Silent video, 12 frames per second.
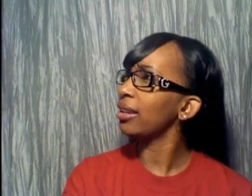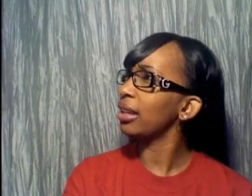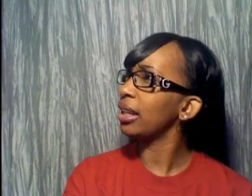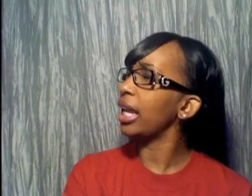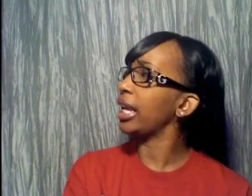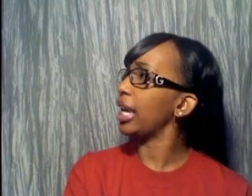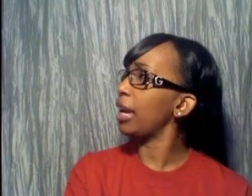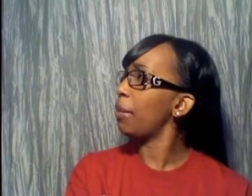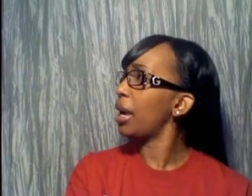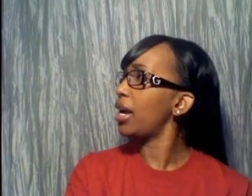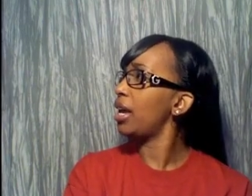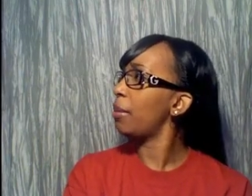Like, am
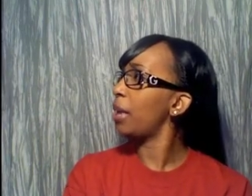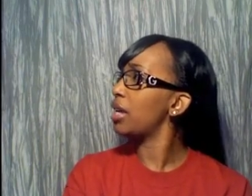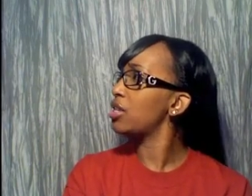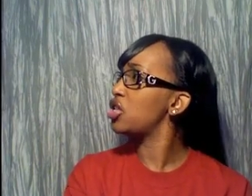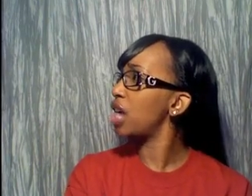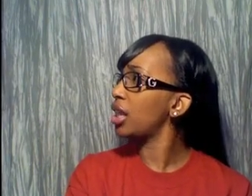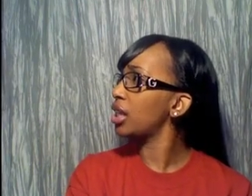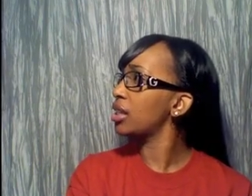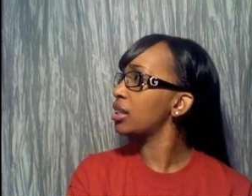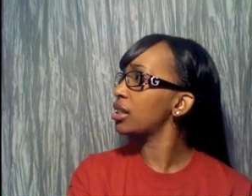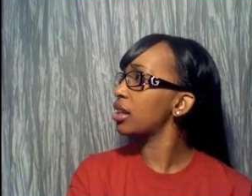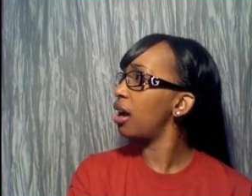I am I
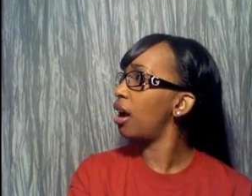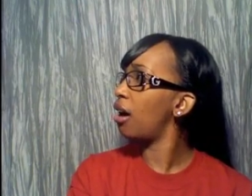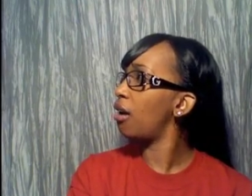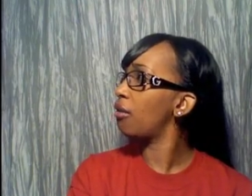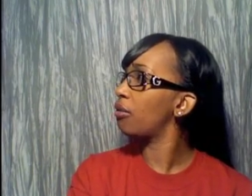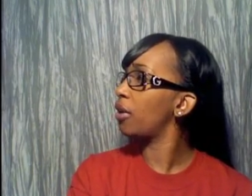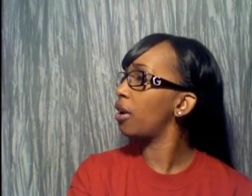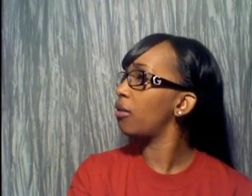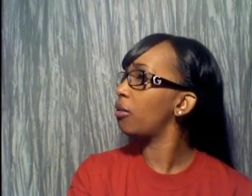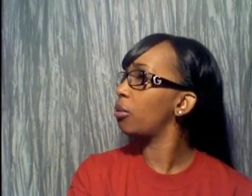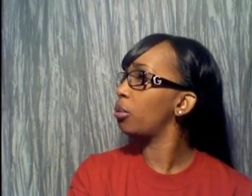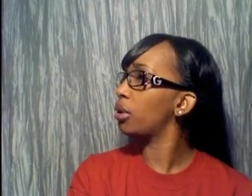jealous of
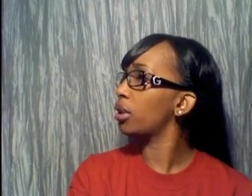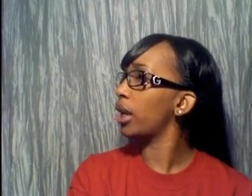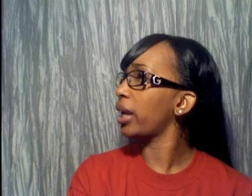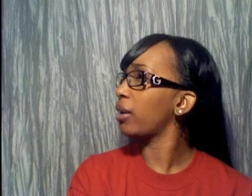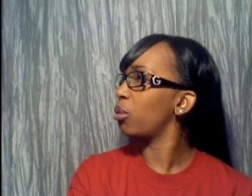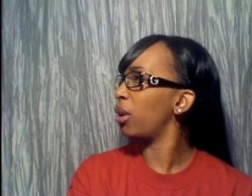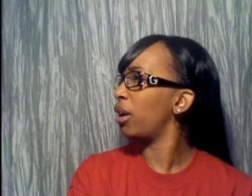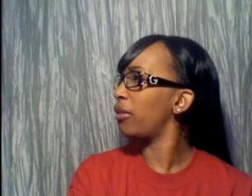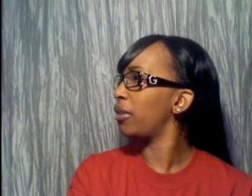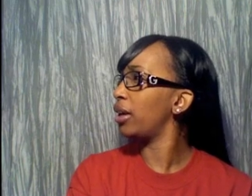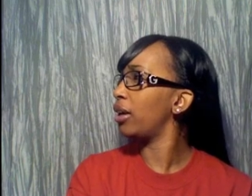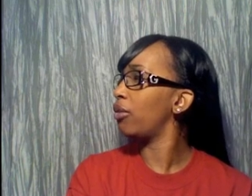of like of
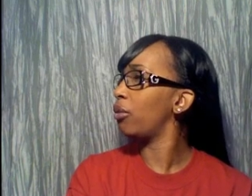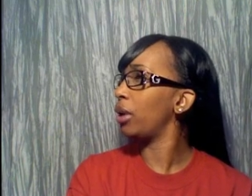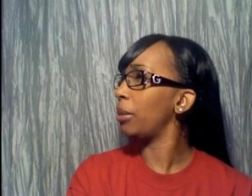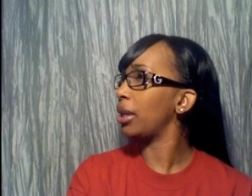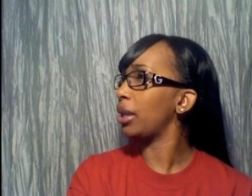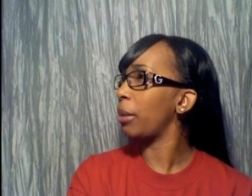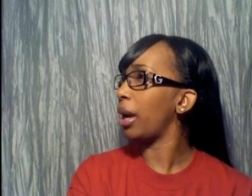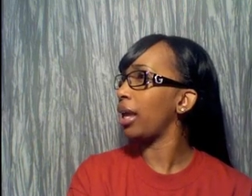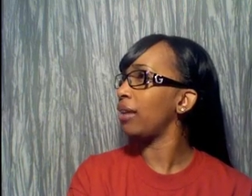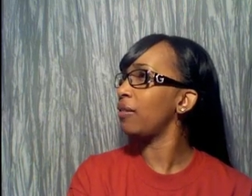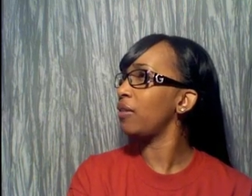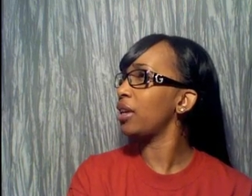of women? Am I
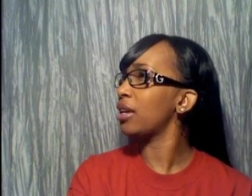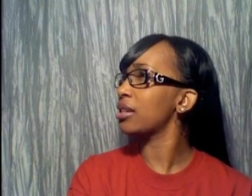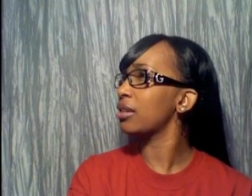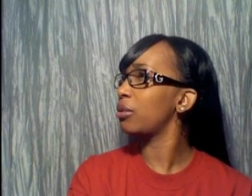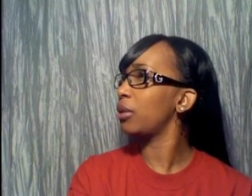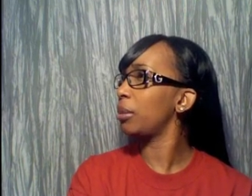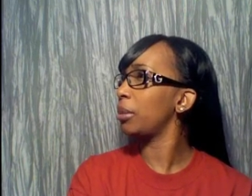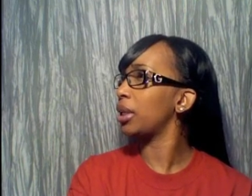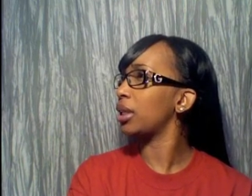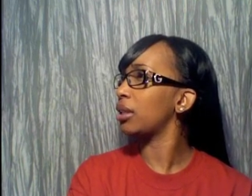envious of women?